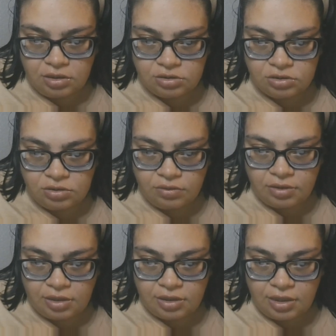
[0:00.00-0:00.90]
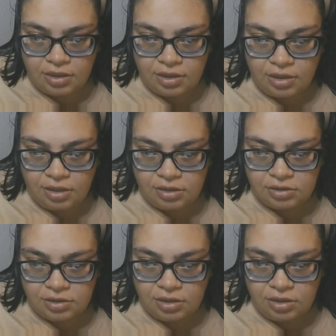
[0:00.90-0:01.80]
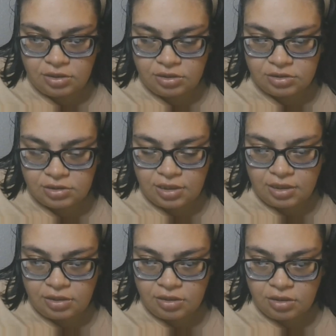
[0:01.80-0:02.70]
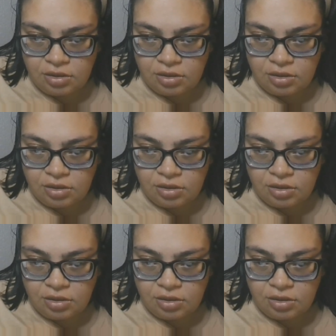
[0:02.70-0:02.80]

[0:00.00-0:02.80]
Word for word: so that they cannot understand.